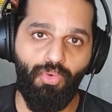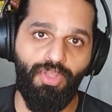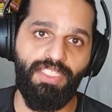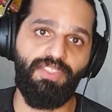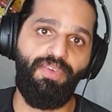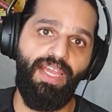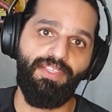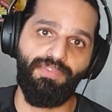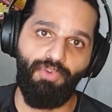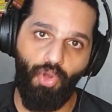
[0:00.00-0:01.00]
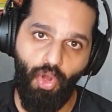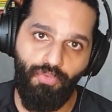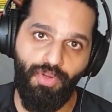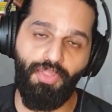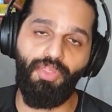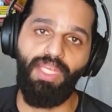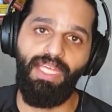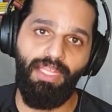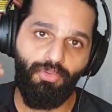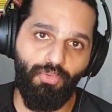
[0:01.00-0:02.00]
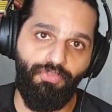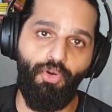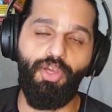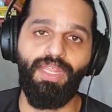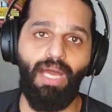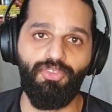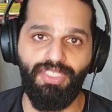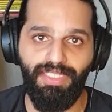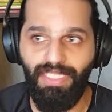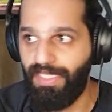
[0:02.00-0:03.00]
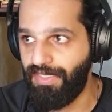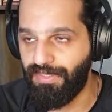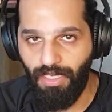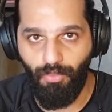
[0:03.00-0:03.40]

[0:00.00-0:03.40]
this face for over 3,000 to 4,000 years,